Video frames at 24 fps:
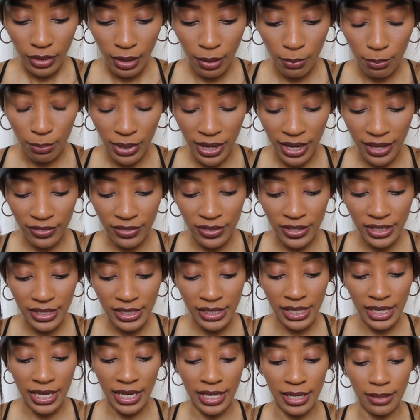but
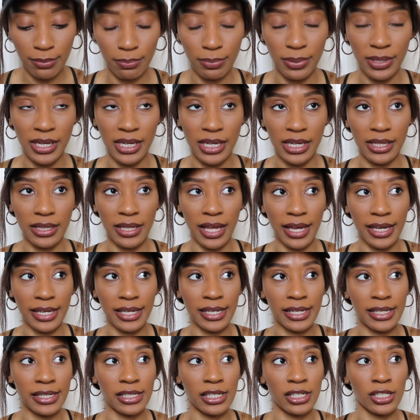this can be like
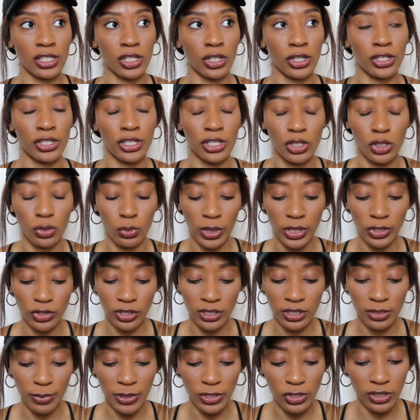in a certain
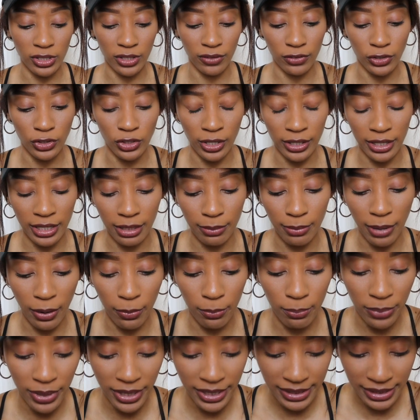situation especially if you're talking
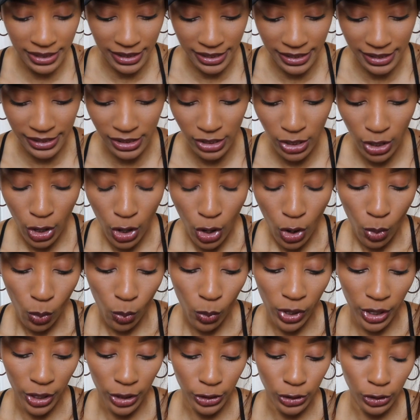about business
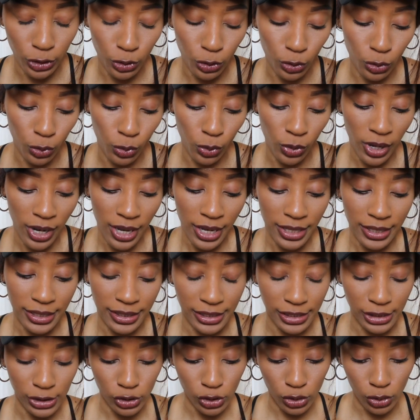where you
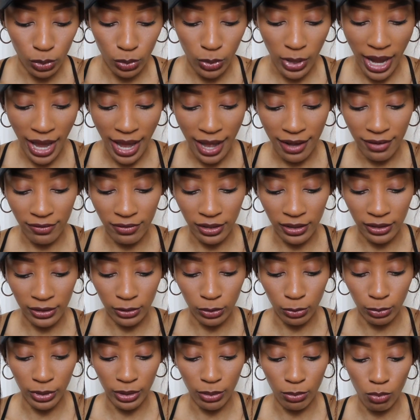need to have a
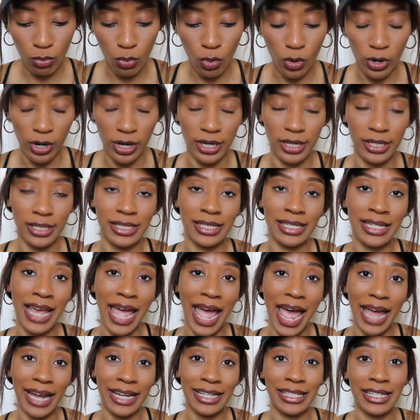little bit more
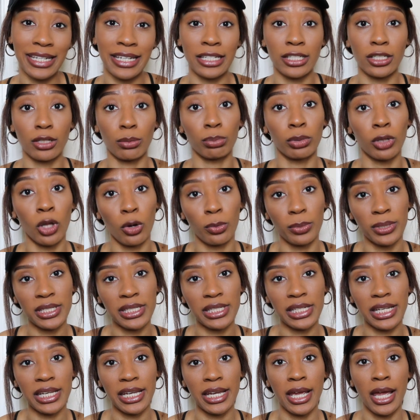tact and
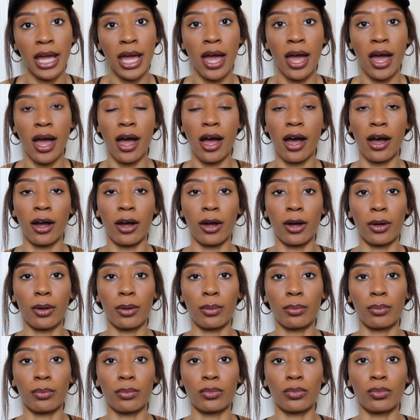diplomacy
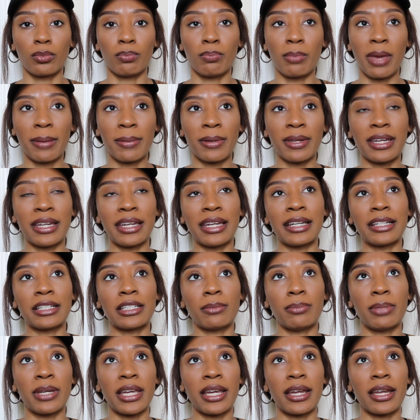um, maybe needing
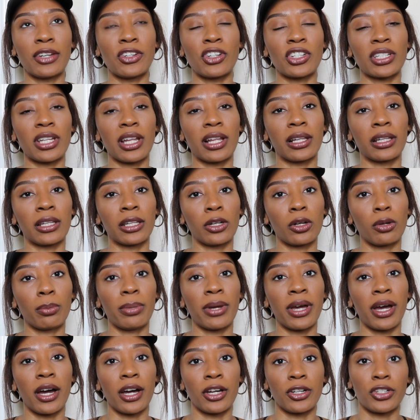to be just a little
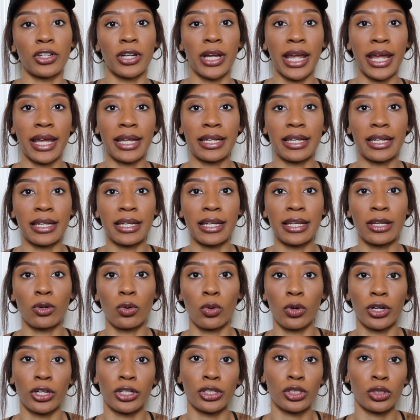bit underhanded in
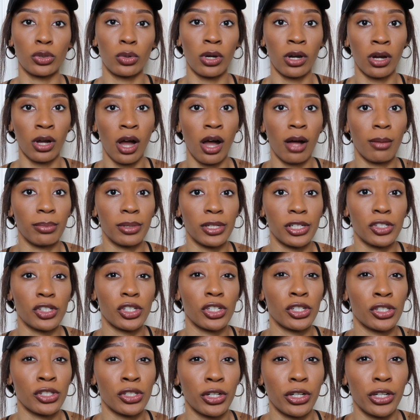order to accomplish
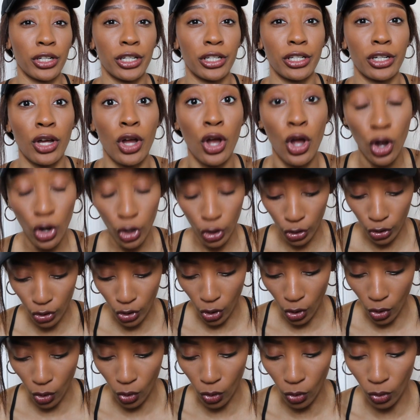a certain
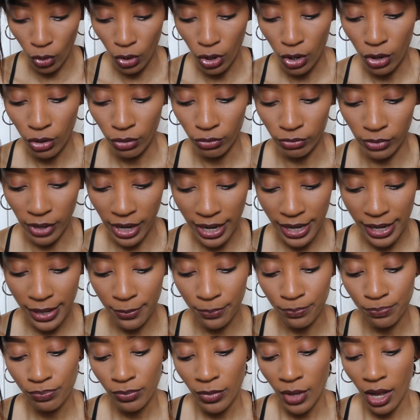goal,
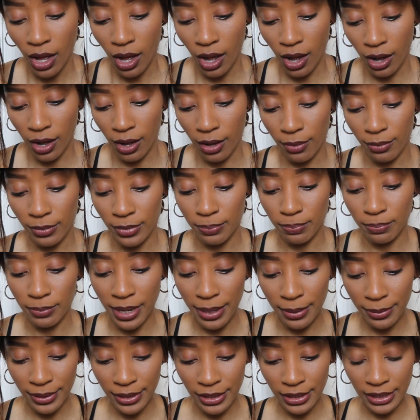right? Um,
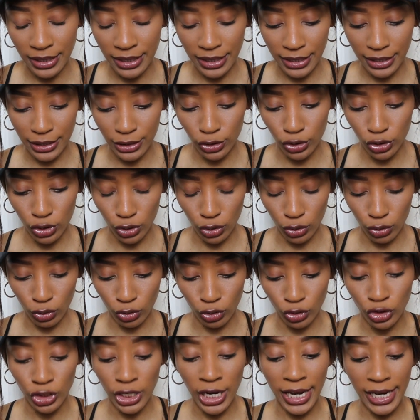maybe needing to
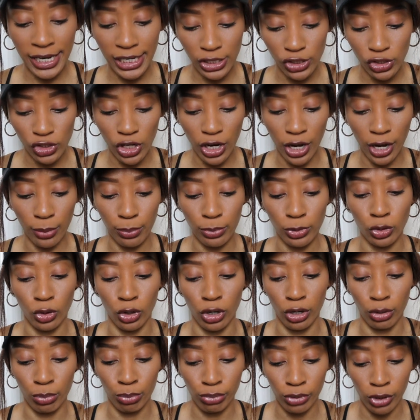change up your
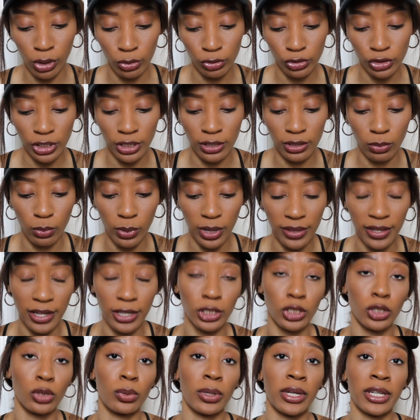approach in the way
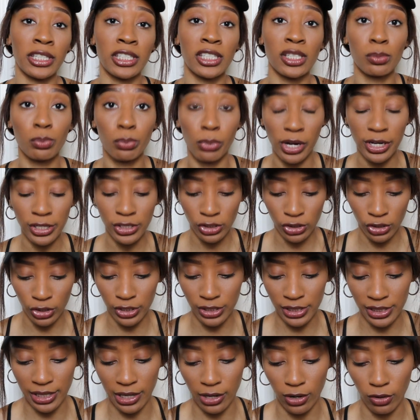that you express
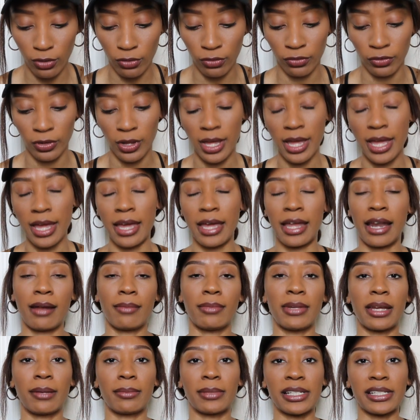yourself. I'm uh,
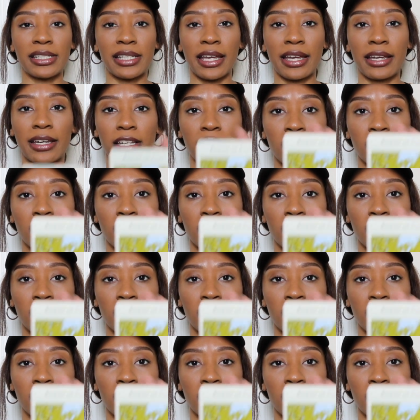namely saying